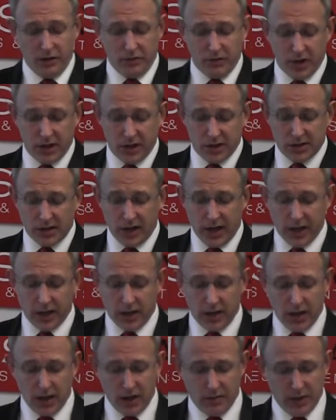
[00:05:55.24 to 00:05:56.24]
3 years
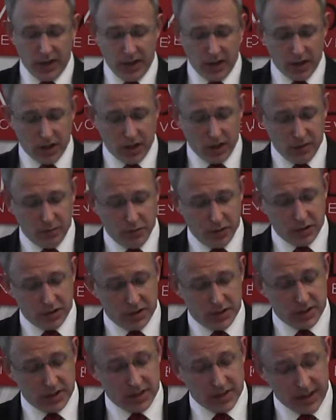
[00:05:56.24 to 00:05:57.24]
later, NBN
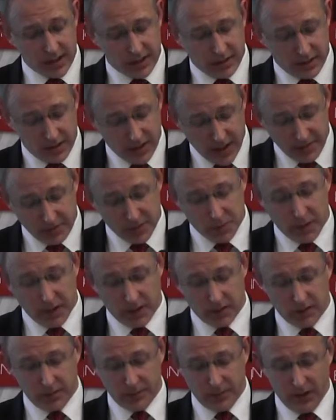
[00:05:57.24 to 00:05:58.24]
co-purchased exactly the same
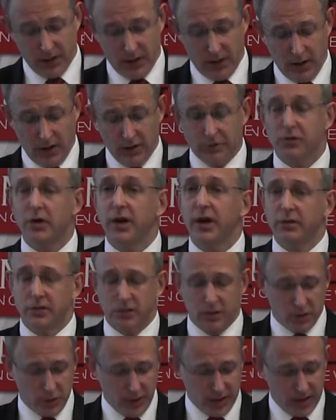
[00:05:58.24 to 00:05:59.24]
spectrum for
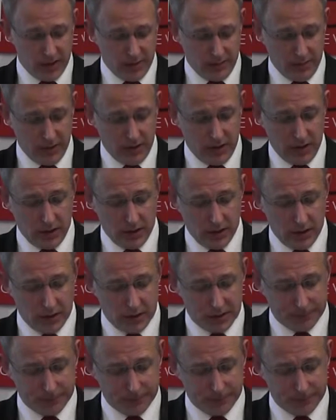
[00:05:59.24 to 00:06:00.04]
$120 million.